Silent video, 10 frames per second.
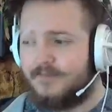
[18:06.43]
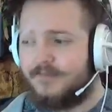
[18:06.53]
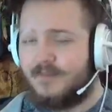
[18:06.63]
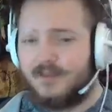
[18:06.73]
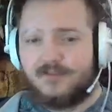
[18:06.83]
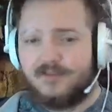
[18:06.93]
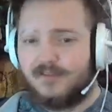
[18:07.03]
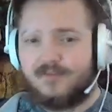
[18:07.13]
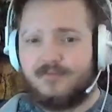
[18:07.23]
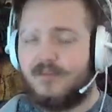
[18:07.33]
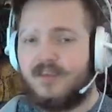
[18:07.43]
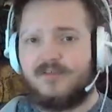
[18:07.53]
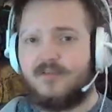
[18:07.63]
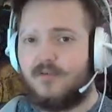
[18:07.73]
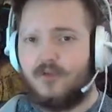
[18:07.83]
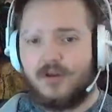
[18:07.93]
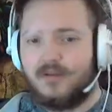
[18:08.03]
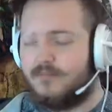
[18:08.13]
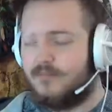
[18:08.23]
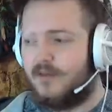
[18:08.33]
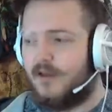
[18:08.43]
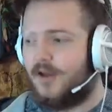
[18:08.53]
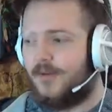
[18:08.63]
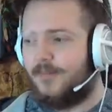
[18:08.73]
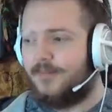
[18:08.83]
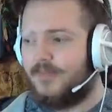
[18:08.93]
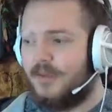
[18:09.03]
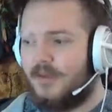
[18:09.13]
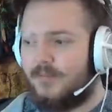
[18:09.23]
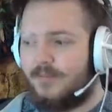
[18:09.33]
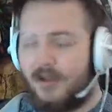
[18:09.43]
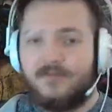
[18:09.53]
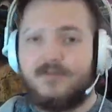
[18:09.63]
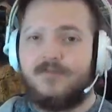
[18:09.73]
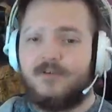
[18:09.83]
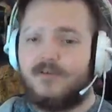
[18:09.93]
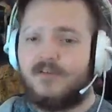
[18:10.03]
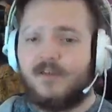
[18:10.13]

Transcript: It's good. Battlefield Focus,